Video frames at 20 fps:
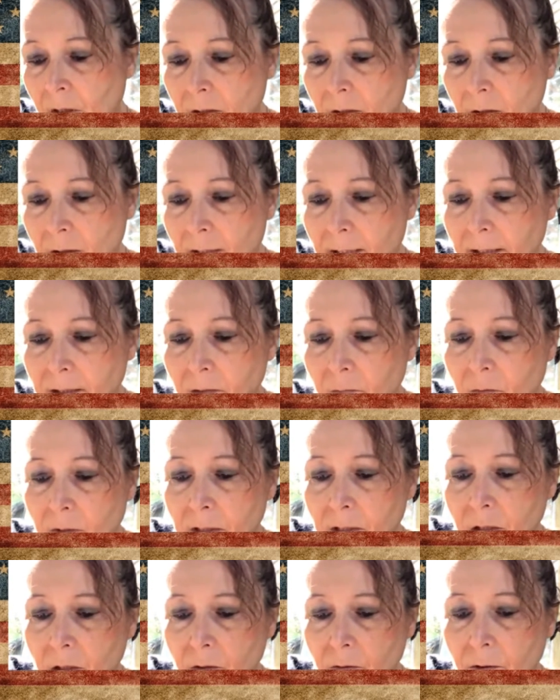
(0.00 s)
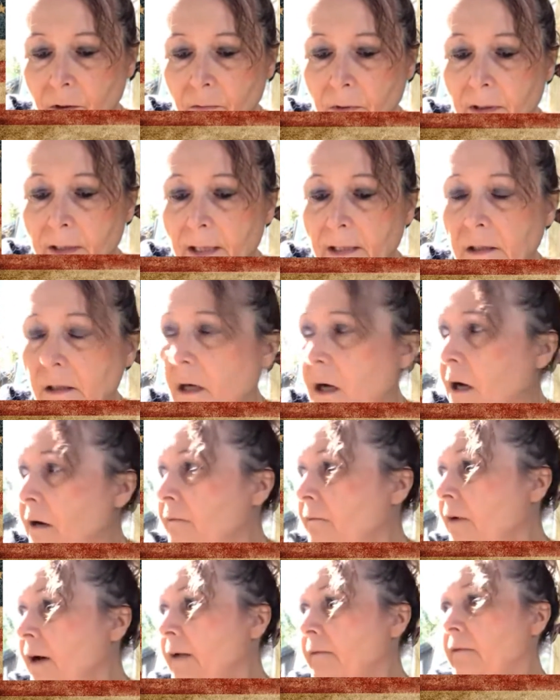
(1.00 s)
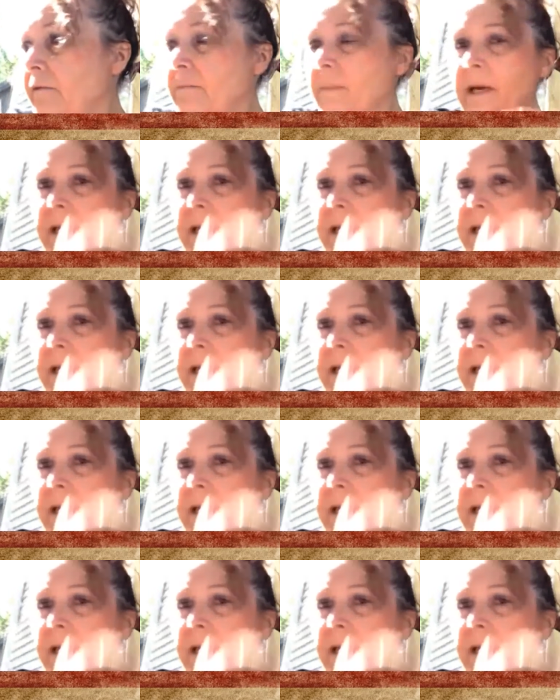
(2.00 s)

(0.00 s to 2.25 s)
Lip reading: So that's 1, 2, 3. That's all 5 of